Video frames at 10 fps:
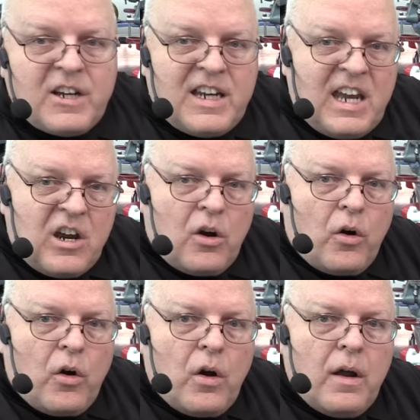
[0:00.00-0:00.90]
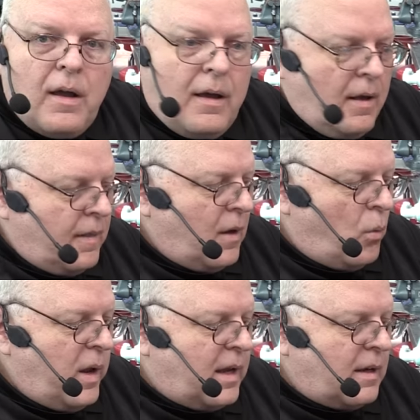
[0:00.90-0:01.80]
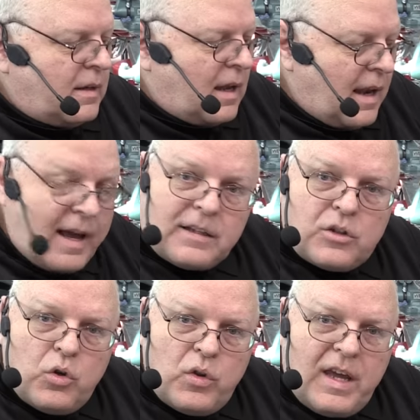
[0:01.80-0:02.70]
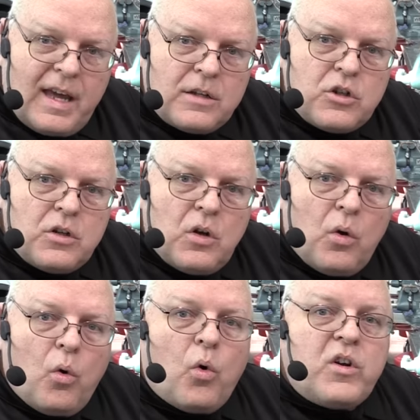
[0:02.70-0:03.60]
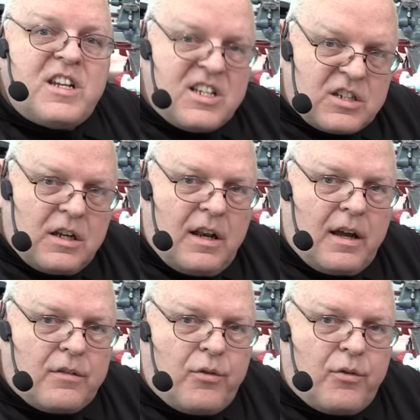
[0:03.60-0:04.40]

a gear that we can connect to the engine or disconnect